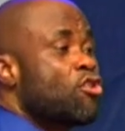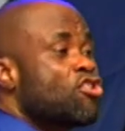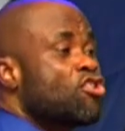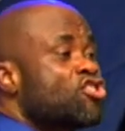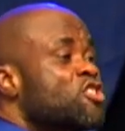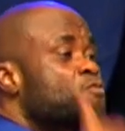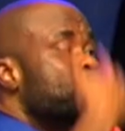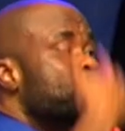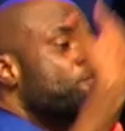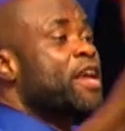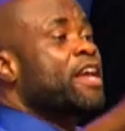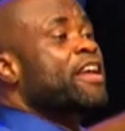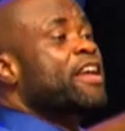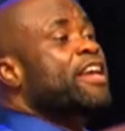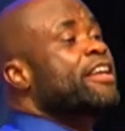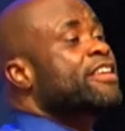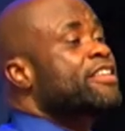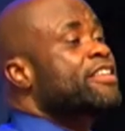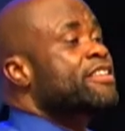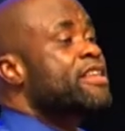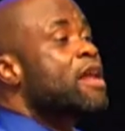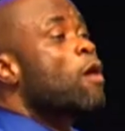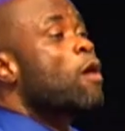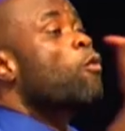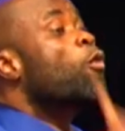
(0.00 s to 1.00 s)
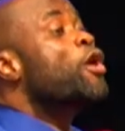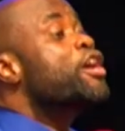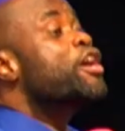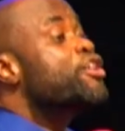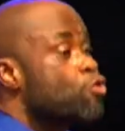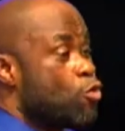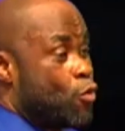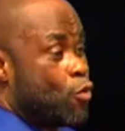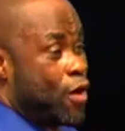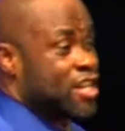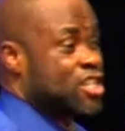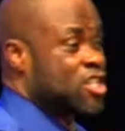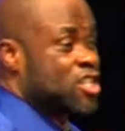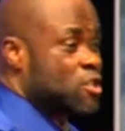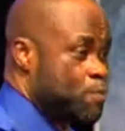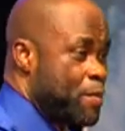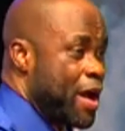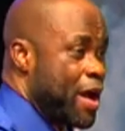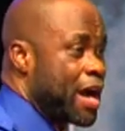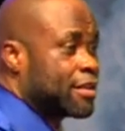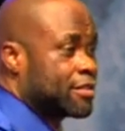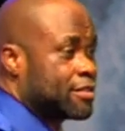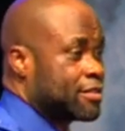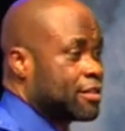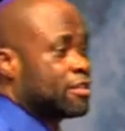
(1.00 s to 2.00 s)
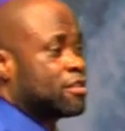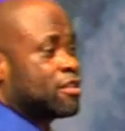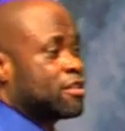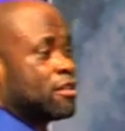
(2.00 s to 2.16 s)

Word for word: speak it the way you expect it.